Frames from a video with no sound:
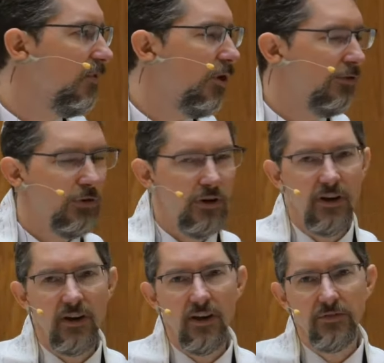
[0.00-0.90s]

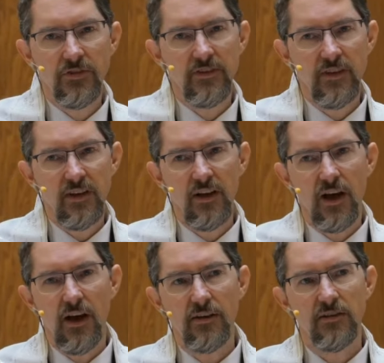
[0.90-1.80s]
alternatives to
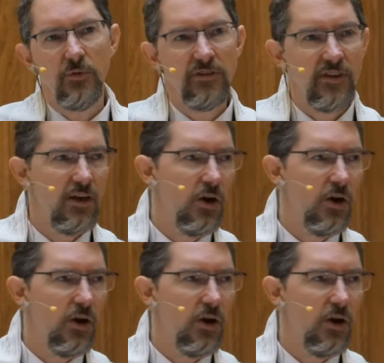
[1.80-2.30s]
synagogues, and we say,